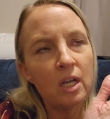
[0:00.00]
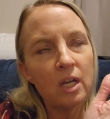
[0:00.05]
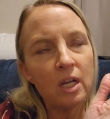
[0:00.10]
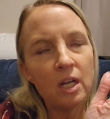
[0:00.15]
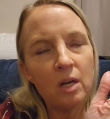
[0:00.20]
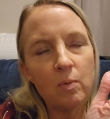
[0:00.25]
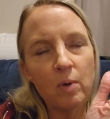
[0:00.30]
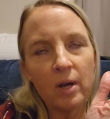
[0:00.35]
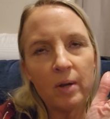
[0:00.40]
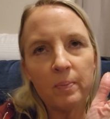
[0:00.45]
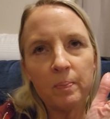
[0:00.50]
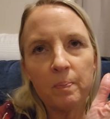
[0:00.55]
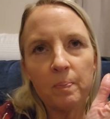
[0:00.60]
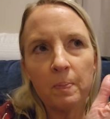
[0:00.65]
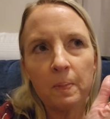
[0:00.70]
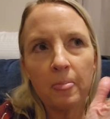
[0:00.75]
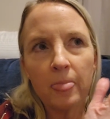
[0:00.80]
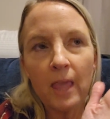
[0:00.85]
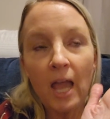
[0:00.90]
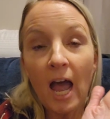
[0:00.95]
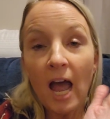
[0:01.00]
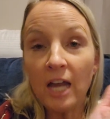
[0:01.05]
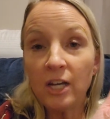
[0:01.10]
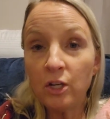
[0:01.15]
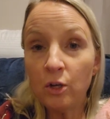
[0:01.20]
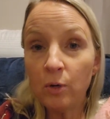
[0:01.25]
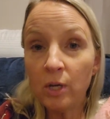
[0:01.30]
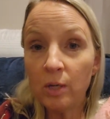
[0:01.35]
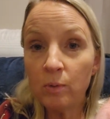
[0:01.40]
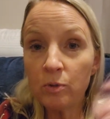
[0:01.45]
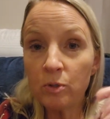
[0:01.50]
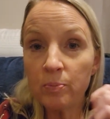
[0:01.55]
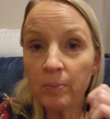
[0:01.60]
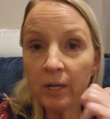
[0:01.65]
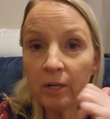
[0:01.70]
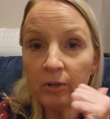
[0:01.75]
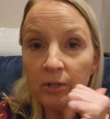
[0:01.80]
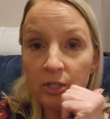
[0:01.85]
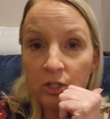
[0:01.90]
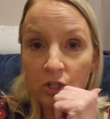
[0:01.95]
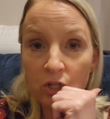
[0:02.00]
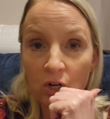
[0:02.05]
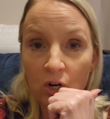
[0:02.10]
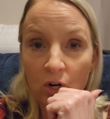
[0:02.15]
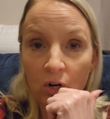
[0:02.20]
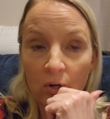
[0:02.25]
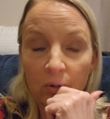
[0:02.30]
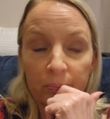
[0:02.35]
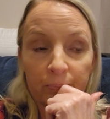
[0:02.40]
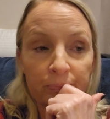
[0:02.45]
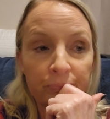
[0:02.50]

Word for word: Anyway, I knew he was married to her.